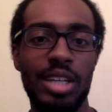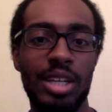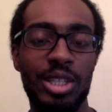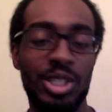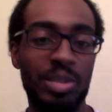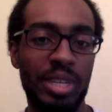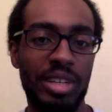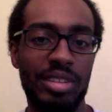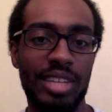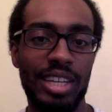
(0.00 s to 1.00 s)

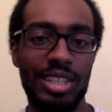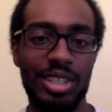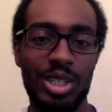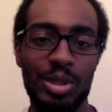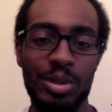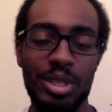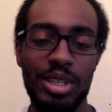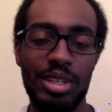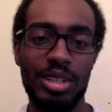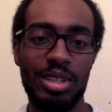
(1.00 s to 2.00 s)
assuming that,
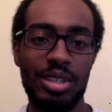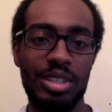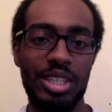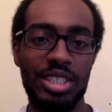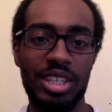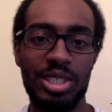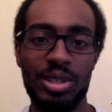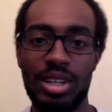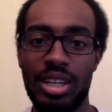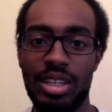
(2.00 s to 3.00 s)
these things are
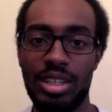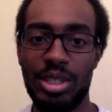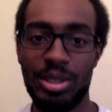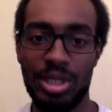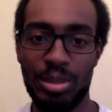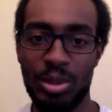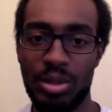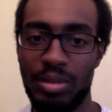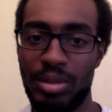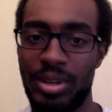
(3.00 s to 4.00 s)
not under some sort
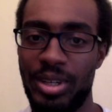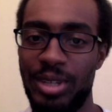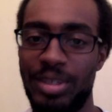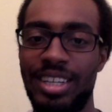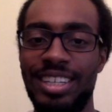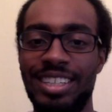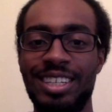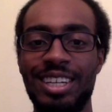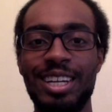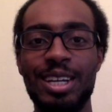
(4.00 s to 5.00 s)
of embargo,
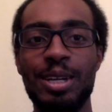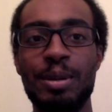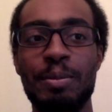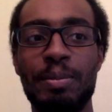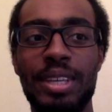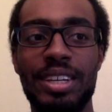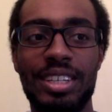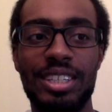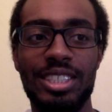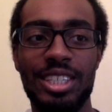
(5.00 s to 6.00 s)

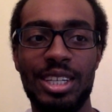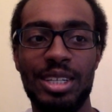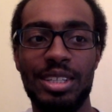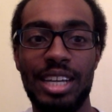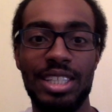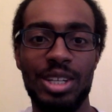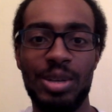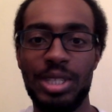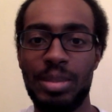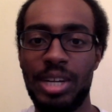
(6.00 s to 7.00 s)
because that's
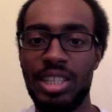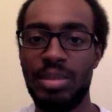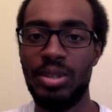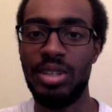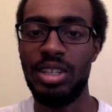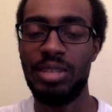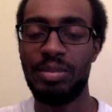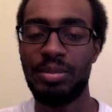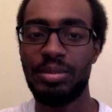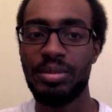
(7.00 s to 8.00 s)
always a possibility.
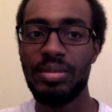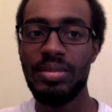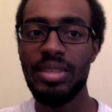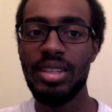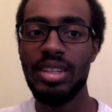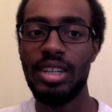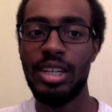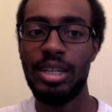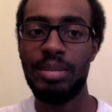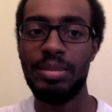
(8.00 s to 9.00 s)

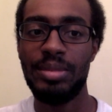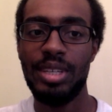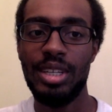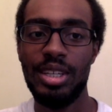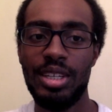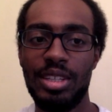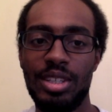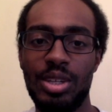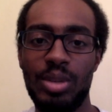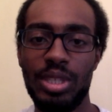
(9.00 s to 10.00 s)

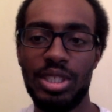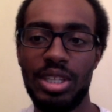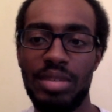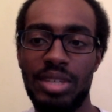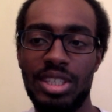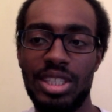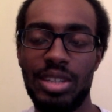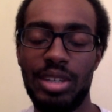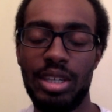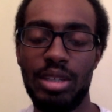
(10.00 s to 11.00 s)
You don't want stuff
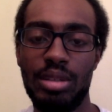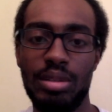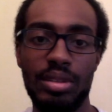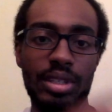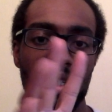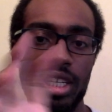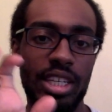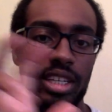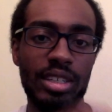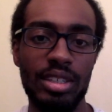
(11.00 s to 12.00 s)
necessarily
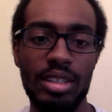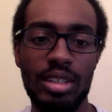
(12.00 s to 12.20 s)
leaking,